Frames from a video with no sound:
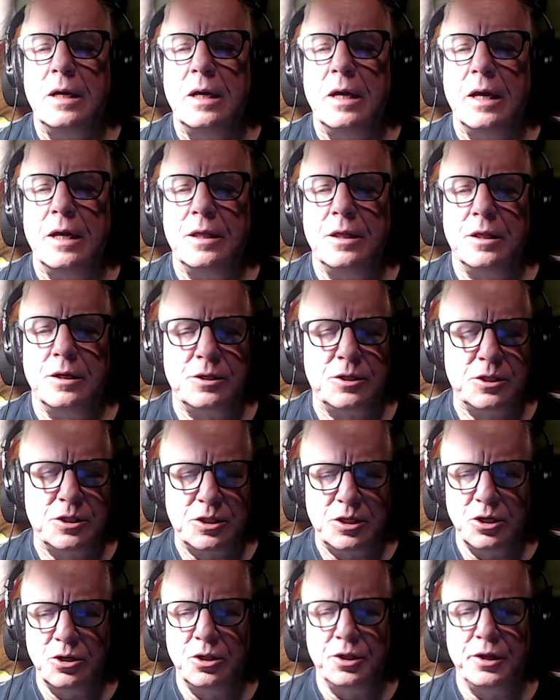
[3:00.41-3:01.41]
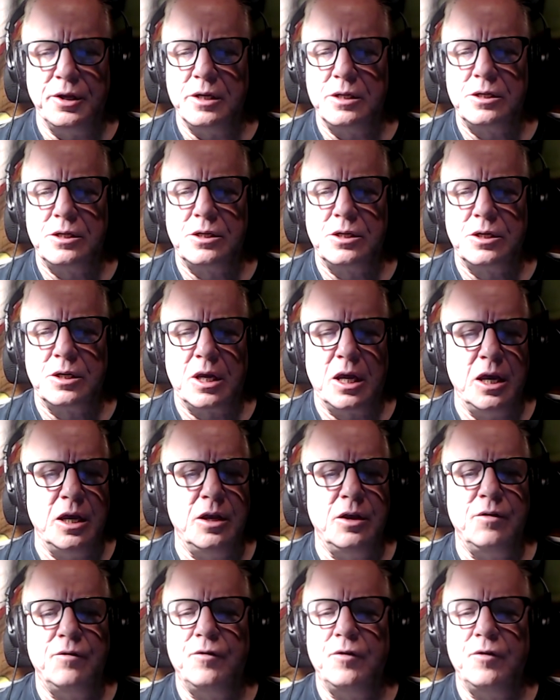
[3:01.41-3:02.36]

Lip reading: and the stillness gave